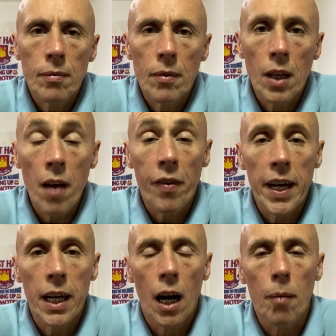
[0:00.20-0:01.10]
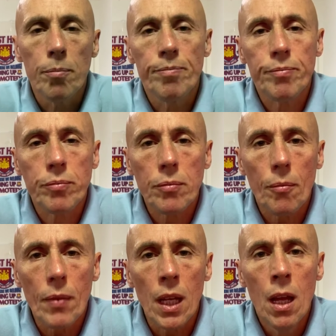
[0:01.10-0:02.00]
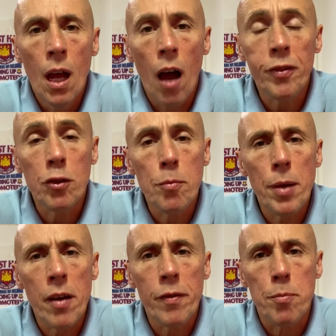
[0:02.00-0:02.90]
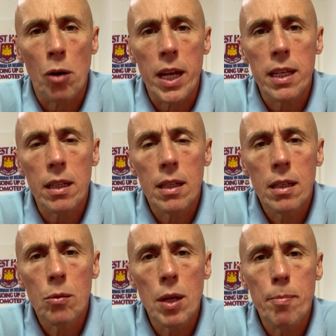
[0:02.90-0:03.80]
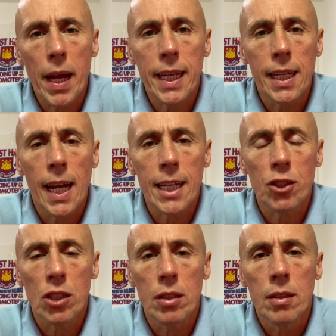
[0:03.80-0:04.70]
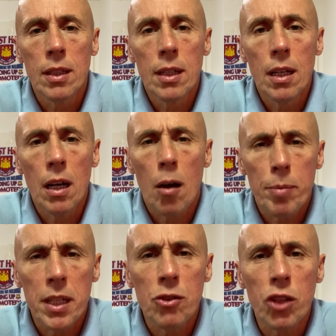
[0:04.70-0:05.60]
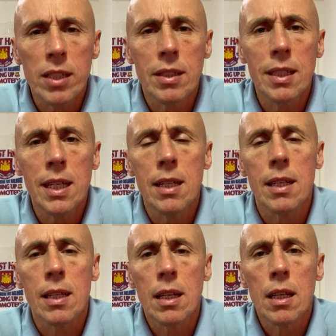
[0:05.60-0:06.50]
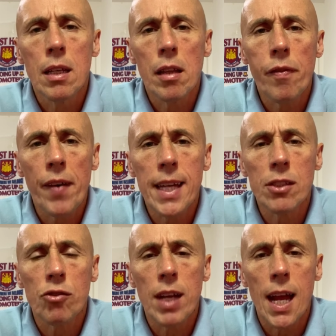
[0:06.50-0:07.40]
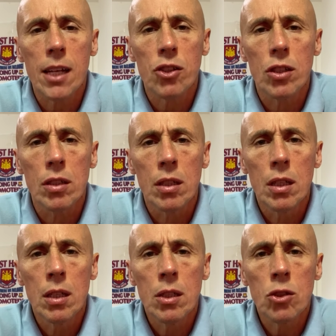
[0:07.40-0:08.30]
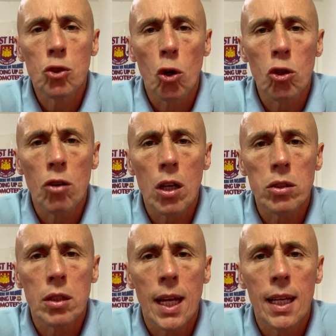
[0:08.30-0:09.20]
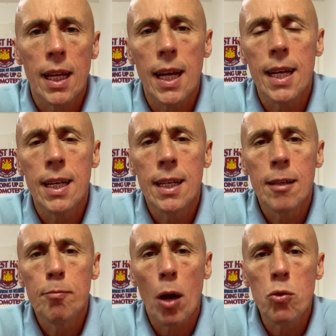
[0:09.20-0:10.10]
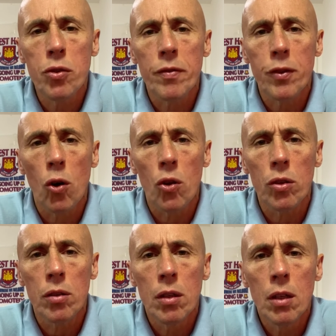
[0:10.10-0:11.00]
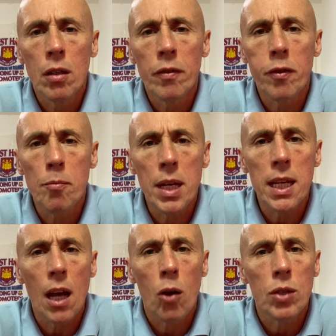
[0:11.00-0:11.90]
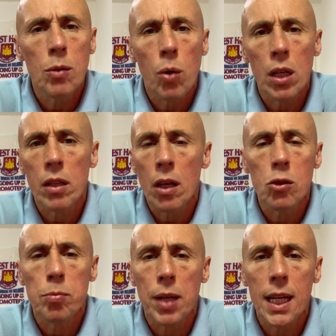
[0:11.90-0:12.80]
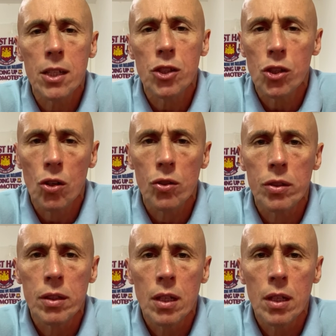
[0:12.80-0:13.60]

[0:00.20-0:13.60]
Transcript: The FA Cup. After a bit of a break, we're back in action. I'll be interested in the fans' reaction. Snodgrass and Haller both have gone. For me, only one of those players shone.